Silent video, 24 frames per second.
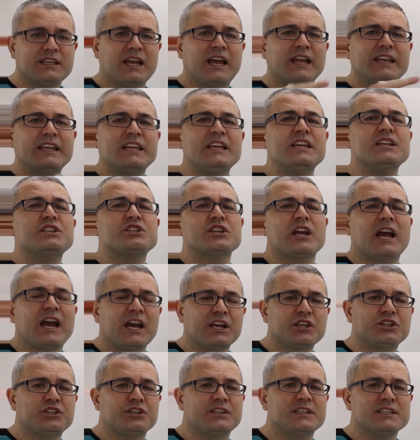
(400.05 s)
and each
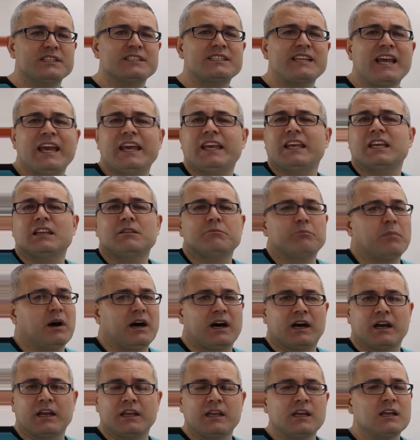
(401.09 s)
action is taken
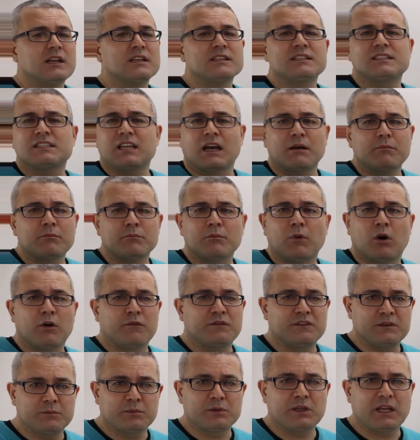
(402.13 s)
by some
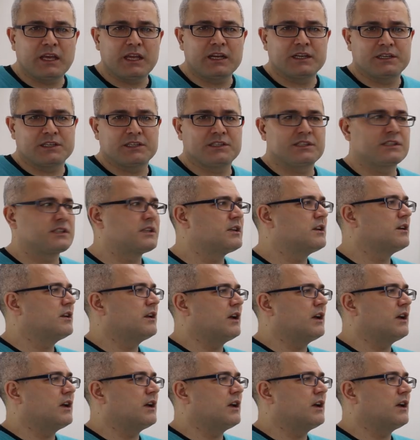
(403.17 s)
of the players